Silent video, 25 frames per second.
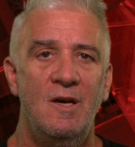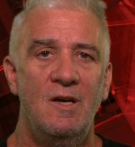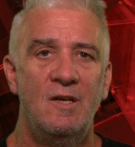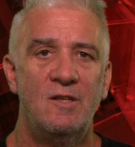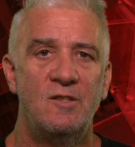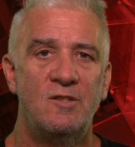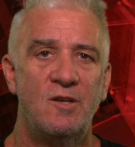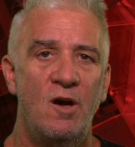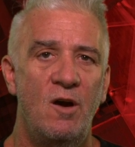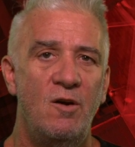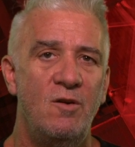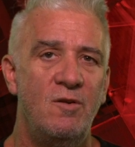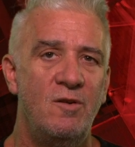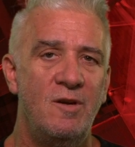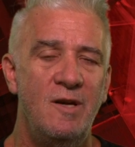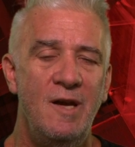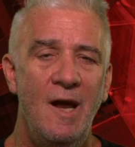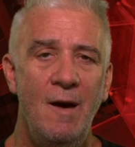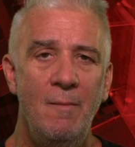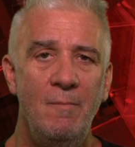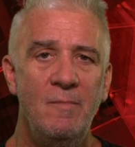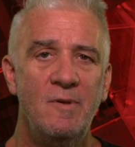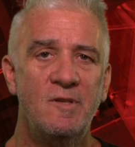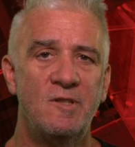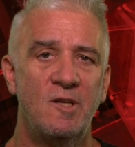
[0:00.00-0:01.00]
So
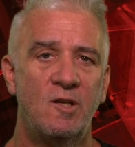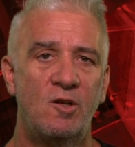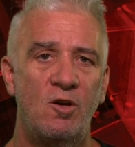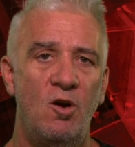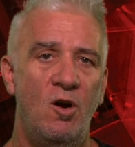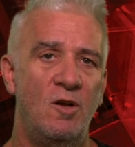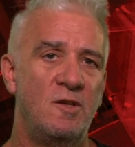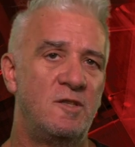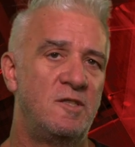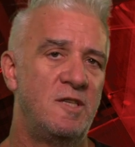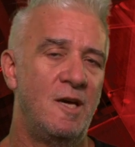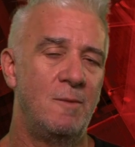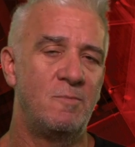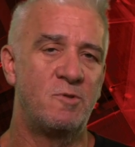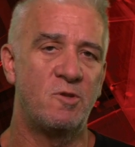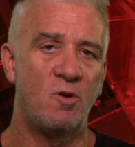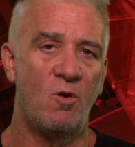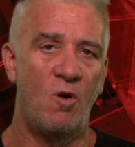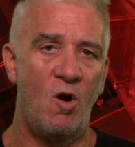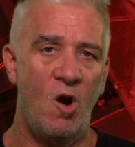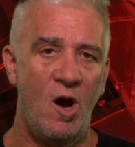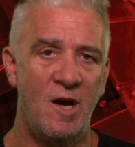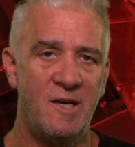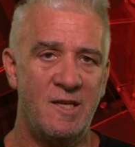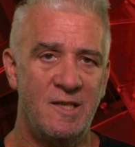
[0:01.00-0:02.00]
numbers are concepts
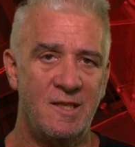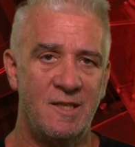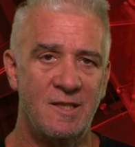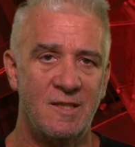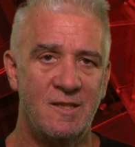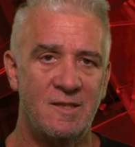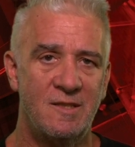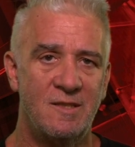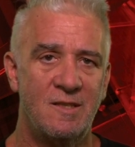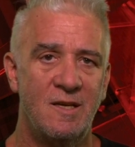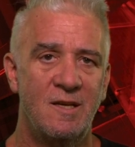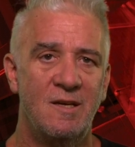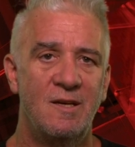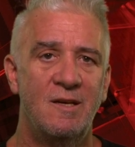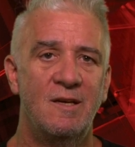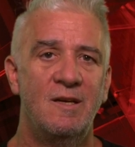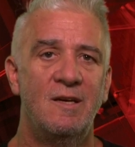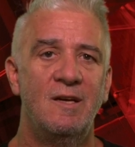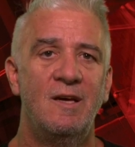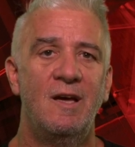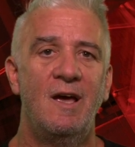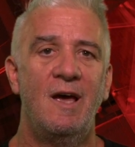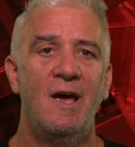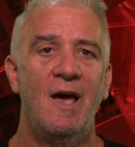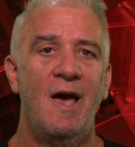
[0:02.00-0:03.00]
or ideas.
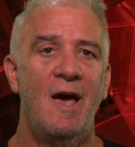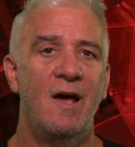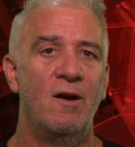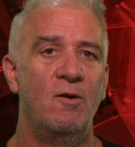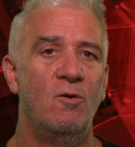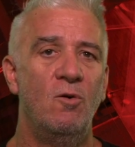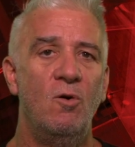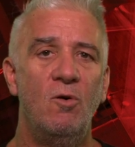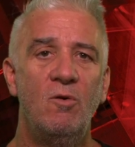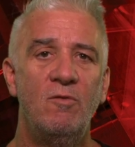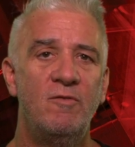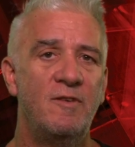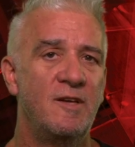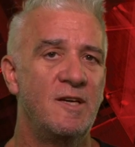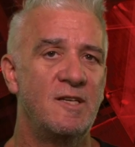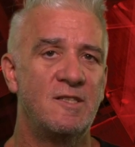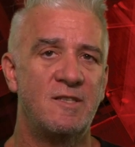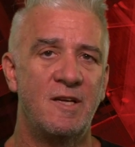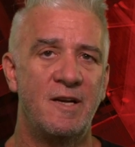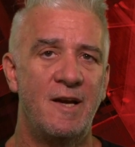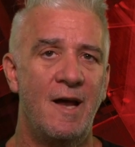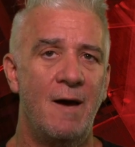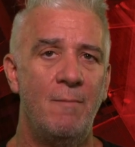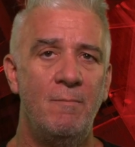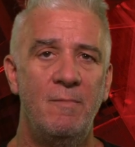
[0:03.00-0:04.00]
And all of these are
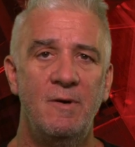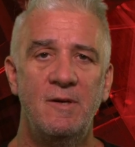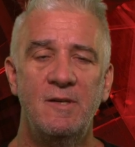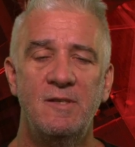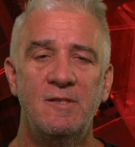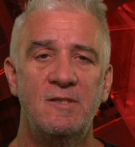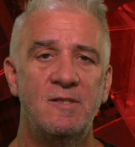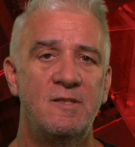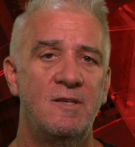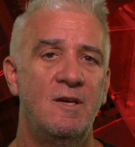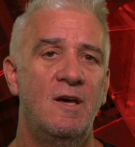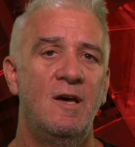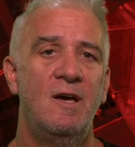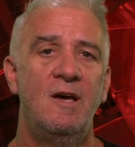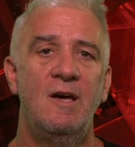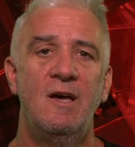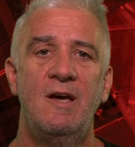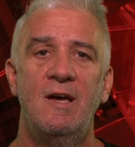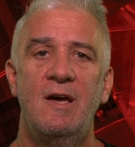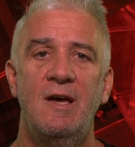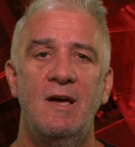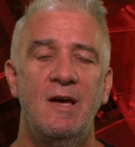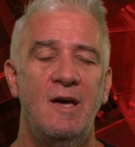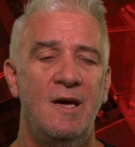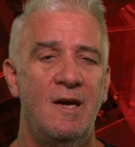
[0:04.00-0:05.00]
numbers,
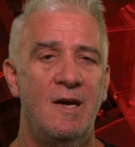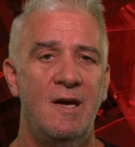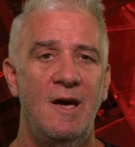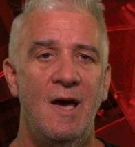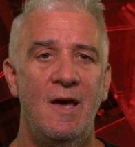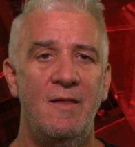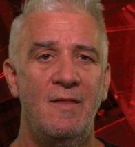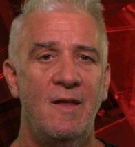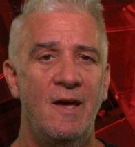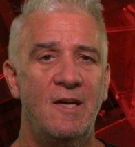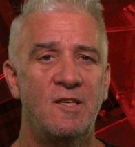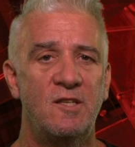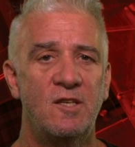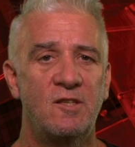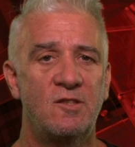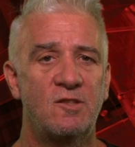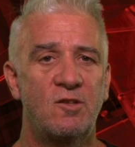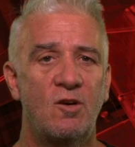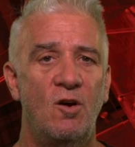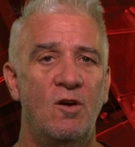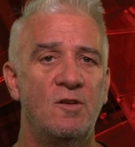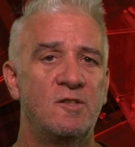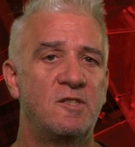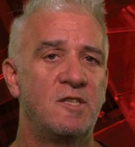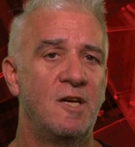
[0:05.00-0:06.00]
and they're just
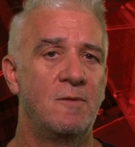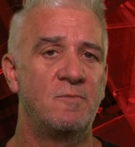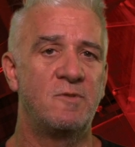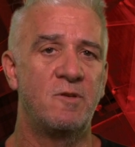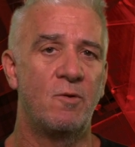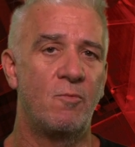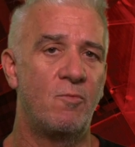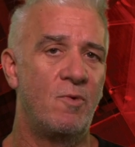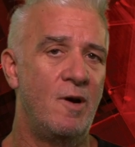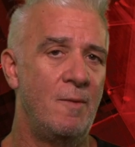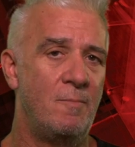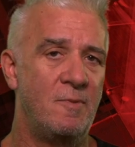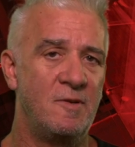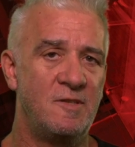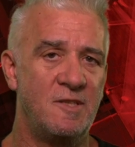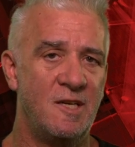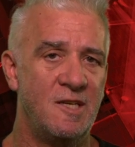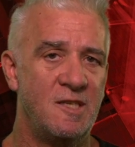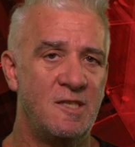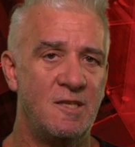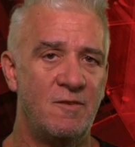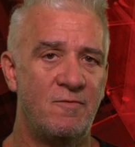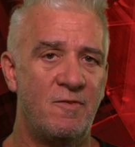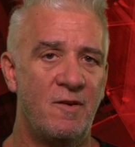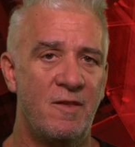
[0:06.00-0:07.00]
concepts that represent
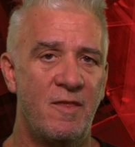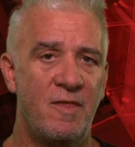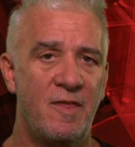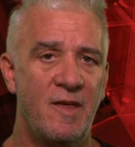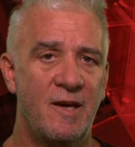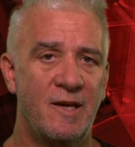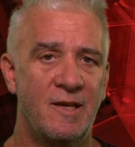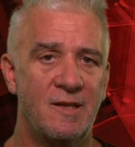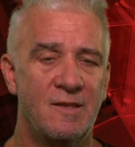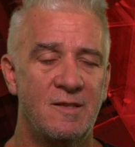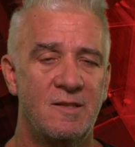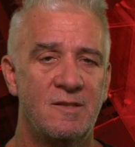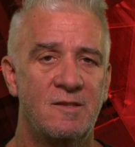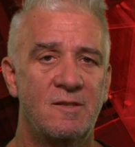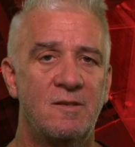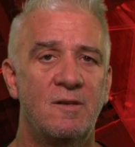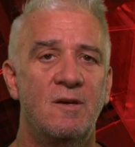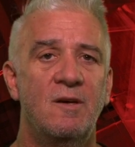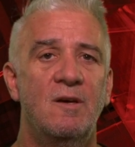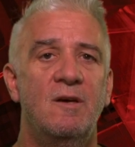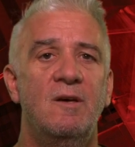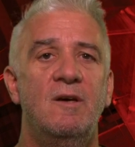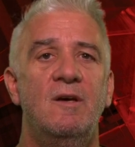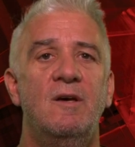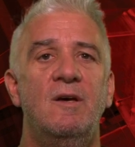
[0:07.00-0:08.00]
different things.
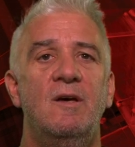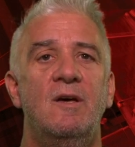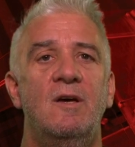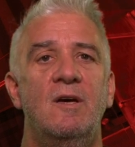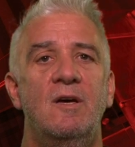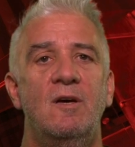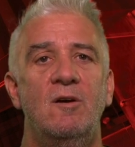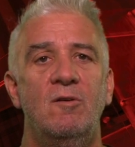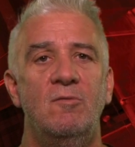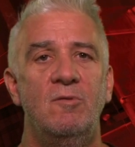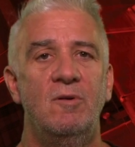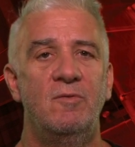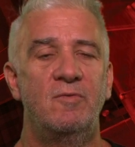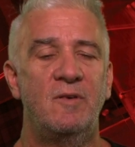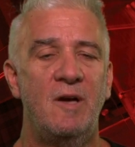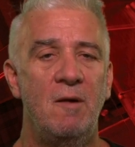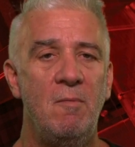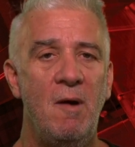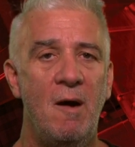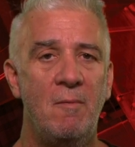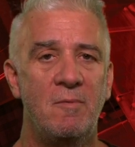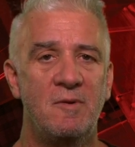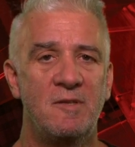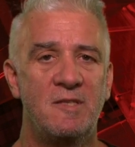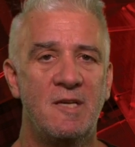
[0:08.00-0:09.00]
We've come
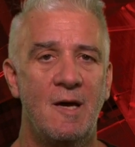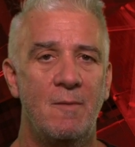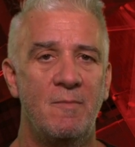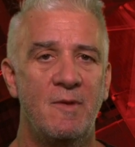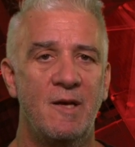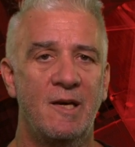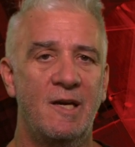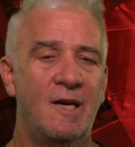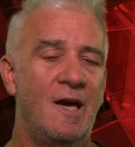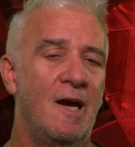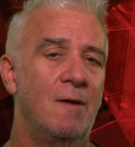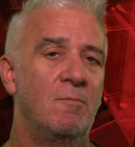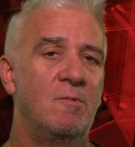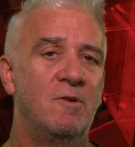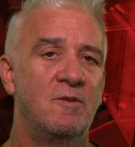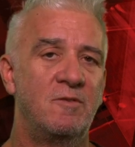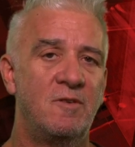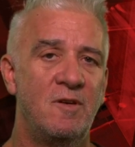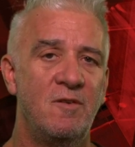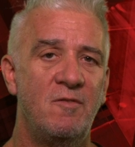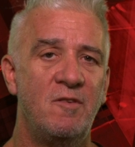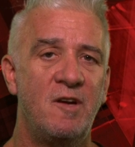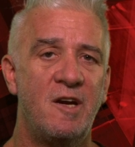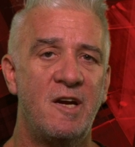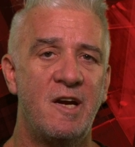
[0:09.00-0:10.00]
up with something and we've
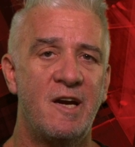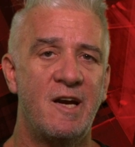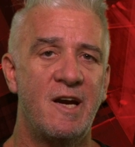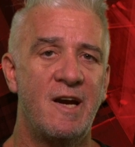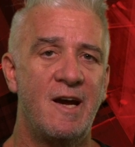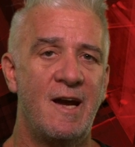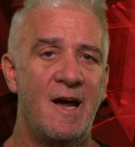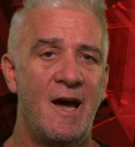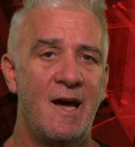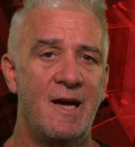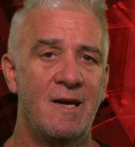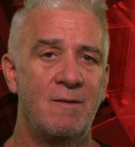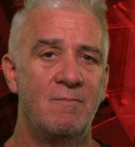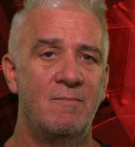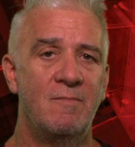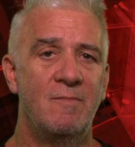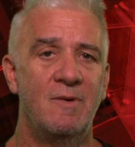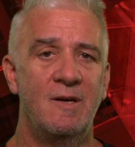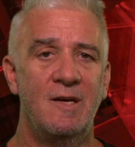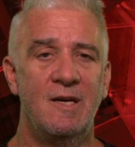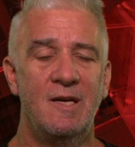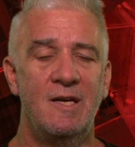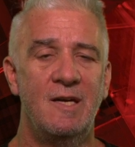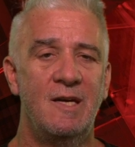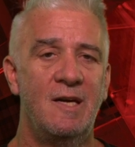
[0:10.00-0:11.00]
given it a name,
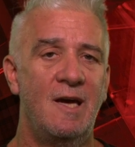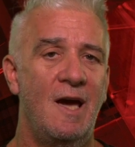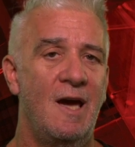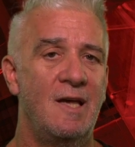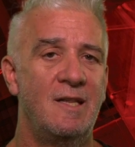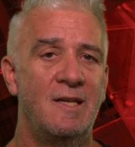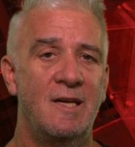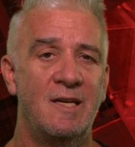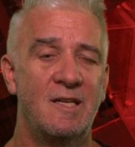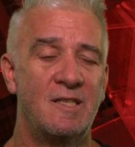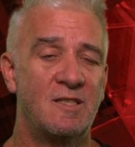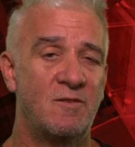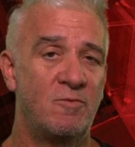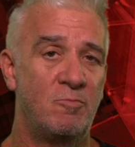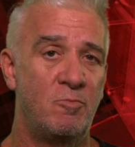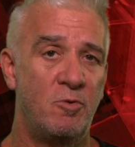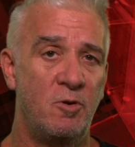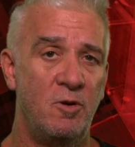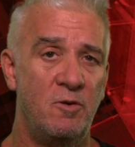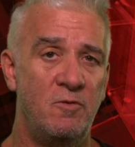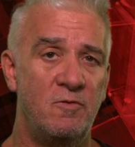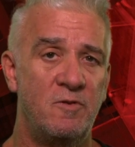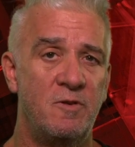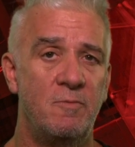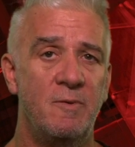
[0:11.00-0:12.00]
and then it's
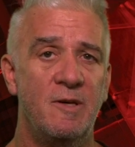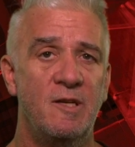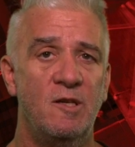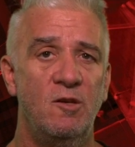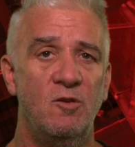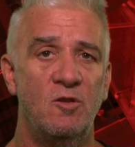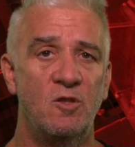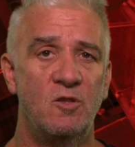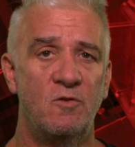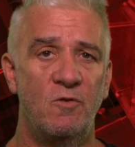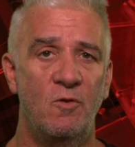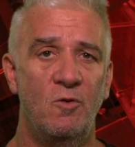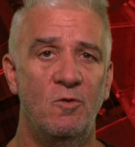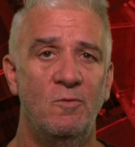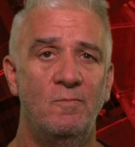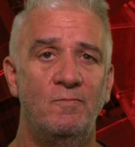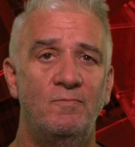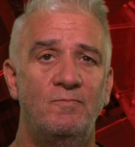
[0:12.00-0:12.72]
proved to be useful.